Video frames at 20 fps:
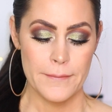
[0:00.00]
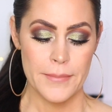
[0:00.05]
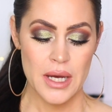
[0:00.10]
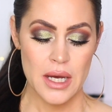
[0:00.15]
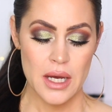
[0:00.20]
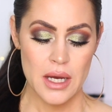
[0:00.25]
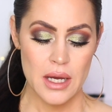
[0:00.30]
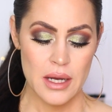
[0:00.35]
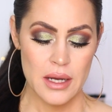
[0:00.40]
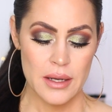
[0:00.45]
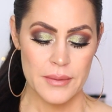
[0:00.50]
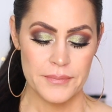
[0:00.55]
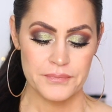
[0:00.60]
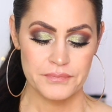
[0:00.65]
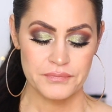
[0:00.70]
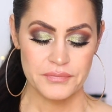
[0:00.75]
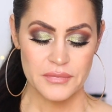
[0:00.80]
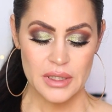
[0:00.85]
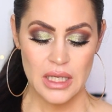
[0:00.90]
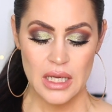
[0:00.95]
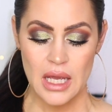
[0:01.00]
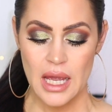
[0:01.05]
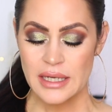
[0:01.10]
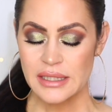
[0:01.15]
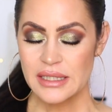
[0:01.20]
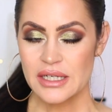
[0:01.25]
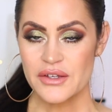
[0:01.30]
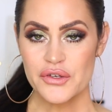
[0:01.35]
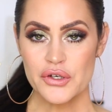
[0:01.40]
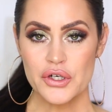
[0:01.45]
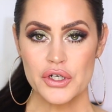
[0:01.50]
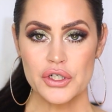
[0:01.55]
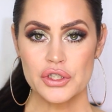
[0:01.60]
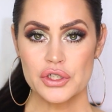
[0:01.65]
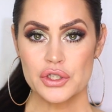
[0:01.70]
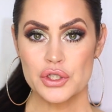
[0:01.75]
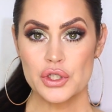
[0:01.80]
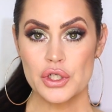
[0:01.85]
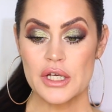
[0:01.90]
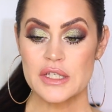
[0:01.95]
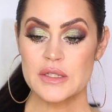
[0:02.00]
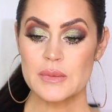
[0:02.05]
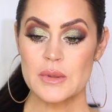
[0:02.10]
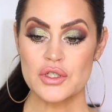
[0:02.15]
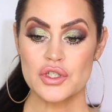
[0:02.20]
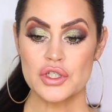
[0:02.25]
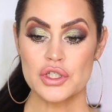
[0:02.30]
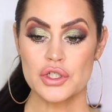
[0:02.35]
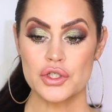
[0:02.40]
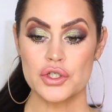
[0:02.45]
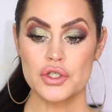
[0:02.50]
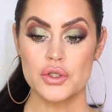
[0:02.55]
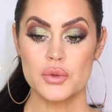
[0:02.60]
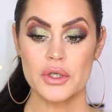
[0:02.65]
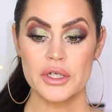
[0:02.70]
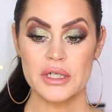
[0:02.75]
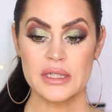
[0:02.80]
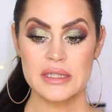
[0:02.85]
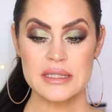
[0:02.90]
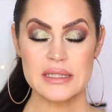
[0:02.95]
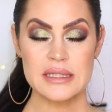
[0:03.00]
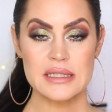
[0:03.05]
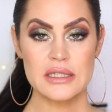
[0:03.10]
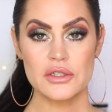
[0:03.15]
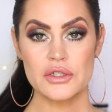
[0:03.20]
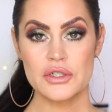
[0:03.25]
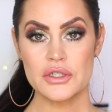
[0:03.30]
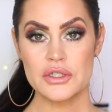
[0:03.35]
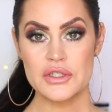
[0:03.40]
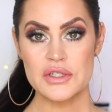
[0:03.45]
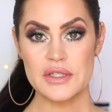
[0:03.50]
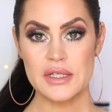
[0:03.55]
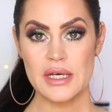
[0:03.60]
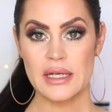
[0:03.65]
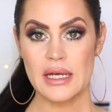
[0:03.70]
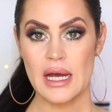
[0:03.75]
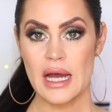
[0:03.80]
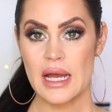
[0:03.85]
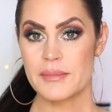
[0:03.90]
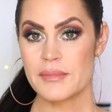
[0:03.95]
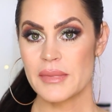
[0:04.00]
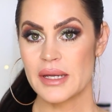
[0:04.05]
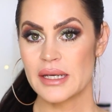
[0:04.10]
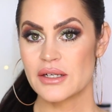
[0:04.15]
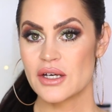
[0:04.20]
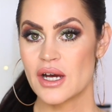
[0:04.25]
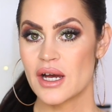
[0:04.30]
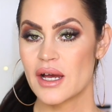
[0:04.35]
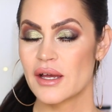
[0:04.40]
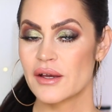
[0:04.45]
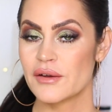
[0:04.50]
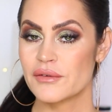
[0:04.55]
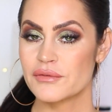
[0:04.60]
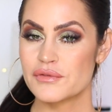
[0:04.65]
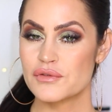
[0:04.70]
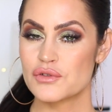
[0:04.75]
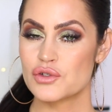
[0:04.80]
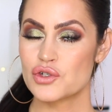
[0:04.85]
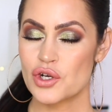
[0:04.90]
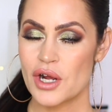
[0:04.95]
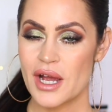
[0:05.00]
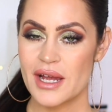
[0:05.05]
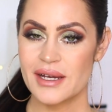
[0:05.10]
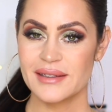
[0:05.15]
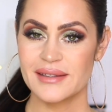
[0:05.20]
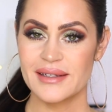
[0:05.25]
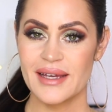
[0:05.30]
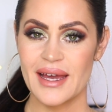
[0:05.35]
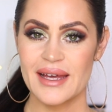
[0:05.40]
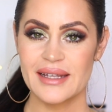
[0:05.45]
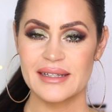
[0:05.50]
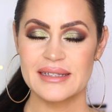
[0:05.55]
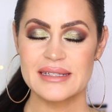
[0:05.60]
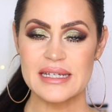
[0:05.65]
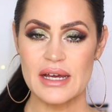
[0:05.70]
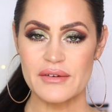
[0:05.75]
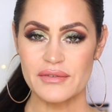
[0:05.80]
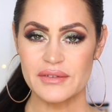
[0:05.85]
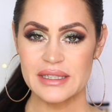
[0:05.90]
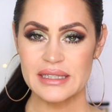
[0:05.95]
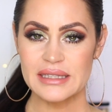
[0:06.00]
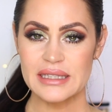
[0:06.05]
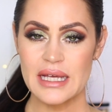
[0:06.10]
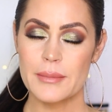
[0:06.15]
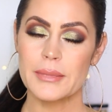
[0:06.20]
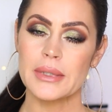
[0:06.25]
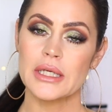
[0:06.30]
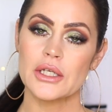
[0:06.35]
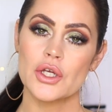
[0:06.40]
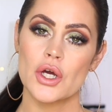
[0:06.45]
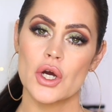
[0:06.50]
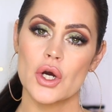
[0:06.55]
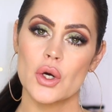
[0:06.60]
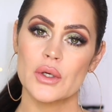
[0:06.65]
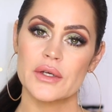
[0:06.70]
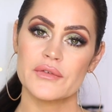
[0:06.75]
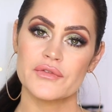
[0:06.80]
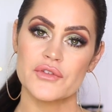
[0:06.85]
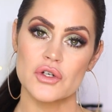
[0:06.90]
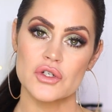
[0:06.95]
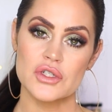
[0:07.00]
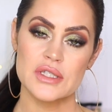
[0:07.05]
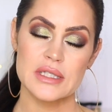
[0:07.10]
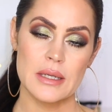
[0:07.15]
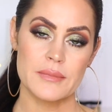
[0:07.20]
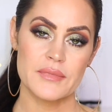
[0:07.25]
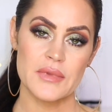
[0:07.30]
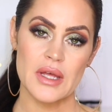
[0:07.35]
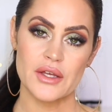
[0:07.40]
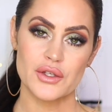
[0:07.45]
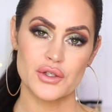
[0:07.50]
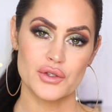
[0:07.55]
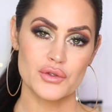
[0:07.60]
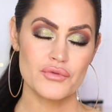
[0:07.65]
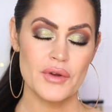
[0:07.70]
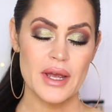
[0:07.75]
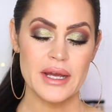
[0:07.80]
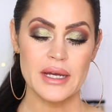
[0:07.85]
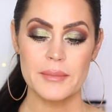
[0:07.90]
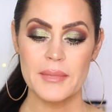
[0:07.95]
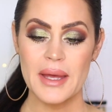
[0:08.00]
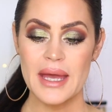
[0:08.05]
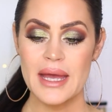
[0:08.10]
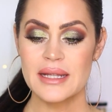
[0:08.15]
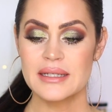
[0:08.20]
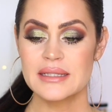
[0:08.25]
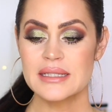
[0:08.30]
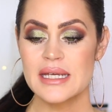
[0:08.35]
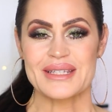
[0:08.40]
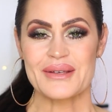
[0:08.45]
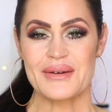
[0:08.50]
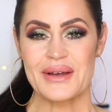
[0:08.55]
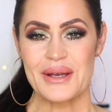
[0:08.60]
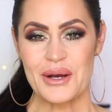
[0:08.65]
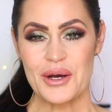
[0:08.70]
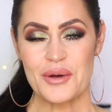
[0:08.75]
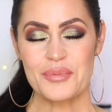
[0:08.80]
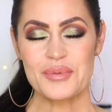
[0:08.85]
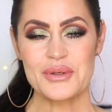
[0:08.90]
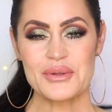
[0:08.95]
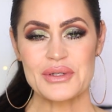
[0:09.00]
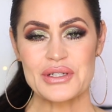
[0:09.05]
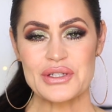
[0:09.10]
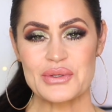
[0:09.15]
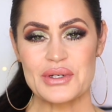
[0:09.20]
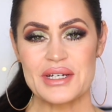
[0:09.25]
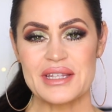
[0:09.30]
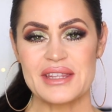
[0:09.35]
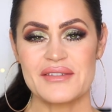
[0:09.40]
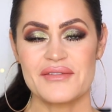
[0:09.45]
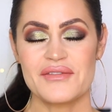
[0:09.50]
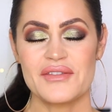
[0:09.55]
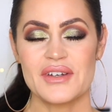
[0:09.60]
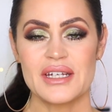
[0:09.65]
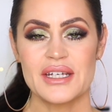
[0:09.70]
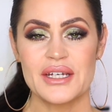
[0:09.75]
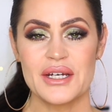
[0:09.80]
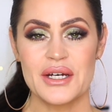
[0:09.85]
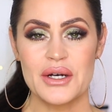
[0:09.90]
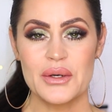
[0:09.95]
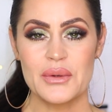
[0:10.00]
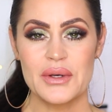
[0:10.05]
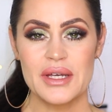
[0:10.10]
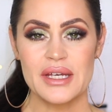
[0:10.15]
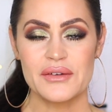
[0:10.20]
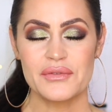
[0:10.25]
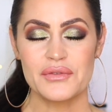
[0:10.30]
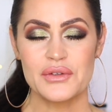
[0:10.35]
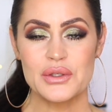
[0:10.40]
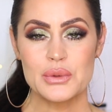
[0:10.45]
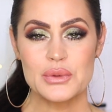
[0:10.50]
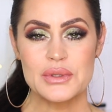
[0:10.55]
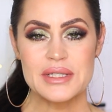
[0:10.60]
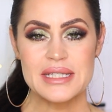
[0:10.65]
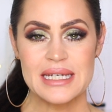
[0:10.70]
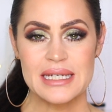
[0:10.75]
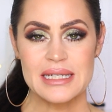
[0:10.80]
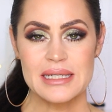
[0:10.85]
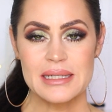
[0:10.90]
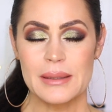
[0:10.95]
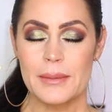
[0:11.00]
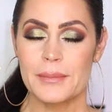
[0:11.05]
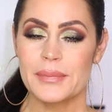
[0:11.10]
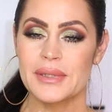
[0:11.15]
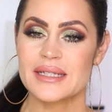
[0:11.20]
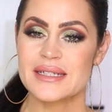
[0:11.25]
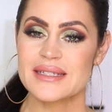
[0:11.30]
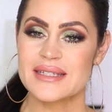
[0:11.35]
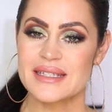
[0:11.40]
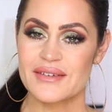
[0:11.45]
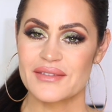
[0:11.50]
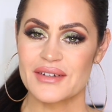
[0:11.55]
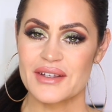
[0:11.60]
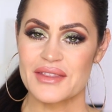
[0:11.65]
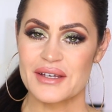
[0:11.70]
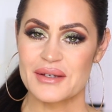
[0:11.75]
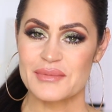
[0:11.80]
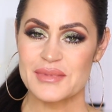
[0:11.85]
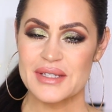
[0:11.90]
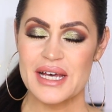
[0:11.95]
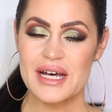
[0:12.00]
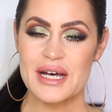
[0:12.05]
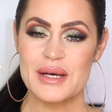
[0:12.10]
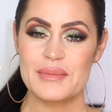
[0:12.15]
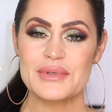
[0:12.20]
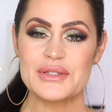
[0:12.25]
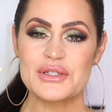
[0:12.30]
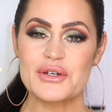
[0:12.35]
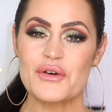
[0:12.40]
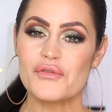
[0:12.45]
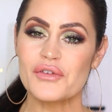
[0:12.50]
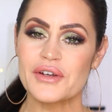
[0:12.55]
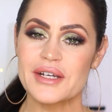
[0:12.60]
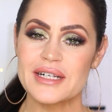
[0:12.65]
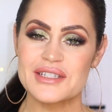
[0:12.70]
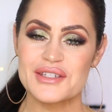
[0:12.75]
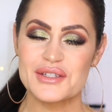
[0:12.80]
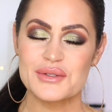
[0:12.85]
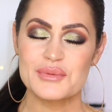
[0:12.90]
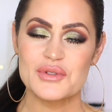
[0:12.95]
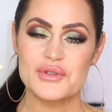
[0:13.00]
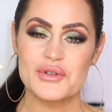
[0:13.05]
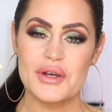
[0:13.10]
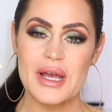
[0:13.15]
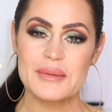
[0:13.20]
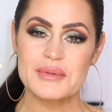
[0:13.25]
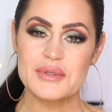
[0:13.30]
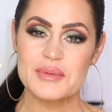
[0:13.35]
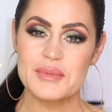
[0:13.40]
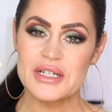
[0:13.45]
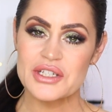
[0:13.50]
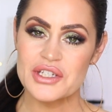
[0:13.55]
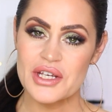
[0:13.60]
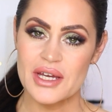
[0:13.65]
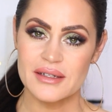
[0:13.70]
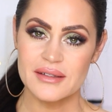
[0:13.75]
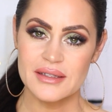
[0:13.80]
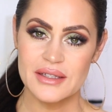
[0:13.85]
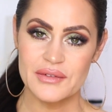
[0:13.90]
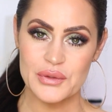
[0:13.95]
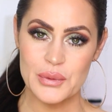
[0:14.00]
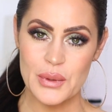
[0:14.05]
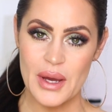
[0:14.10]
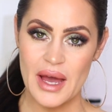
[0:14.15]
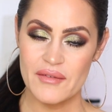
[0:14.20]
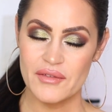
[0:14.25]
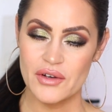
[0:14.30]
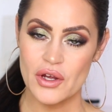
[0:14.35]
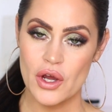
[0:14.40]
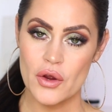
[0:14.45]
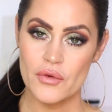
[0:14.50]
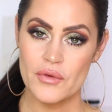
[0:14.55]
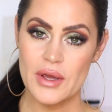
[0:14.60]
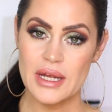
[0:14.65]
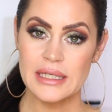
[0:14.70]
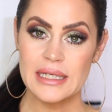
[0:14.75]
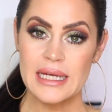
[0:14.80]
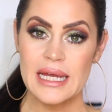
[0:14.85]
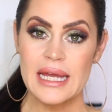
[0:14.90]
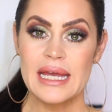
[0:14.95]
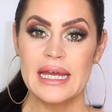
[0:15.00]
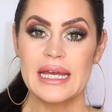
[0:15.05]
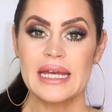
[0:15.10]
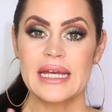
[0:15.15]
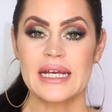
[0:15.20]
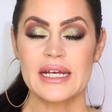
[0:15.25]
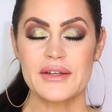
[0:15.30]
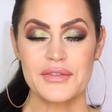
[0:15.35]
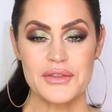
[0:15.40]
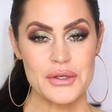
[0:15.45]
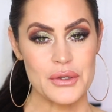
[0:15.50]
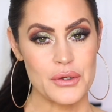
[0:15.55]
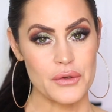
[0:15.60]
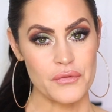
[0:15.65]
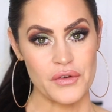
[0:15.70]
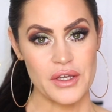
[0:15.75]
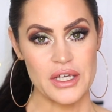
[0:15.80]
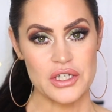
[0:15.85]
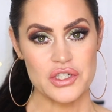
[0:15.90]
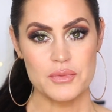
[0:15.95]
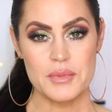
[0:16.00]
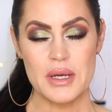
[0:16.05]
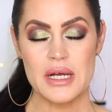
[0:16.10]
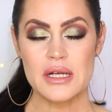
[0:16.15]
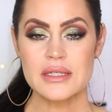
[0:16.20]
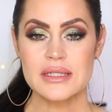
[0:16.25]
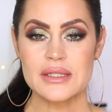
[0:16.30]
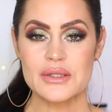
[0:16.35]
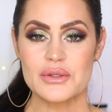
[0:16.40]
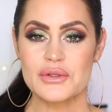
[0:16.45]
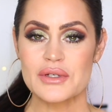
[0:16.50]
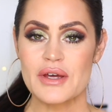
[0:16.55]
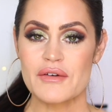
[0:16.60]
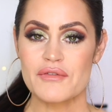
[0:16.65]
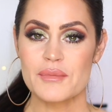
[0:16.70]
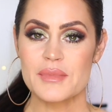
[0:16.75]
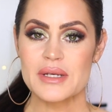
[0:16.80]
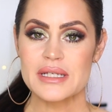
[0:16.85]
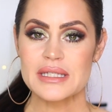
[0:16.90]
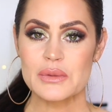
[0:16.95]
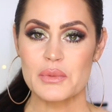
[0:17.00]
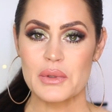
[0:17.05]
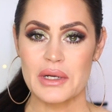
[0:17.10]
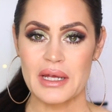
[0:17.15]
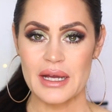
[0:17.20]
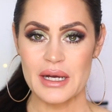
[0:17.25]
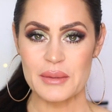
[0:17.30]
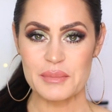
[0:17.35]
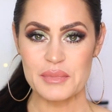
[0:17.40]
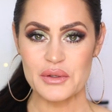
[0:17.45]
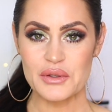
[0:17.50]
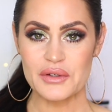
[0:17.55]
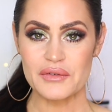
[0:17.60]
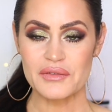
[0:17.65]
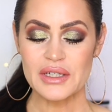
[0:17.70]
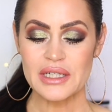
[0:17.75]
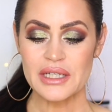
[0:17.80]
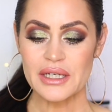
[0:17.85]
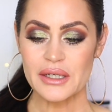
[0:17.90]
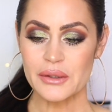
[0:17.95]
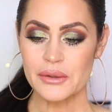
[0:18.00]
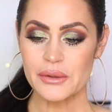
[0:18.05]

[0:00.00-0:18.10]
But any other, especially newer concealers that I may not have tried yet, definitely let me know if there's some that you recommend. So I hope you enjoyed the video. If you did, please give it a thumbs up. Don't forget to subscribe to my channel if you haven't already. Hit the notification bell so you never miss when I upload a video.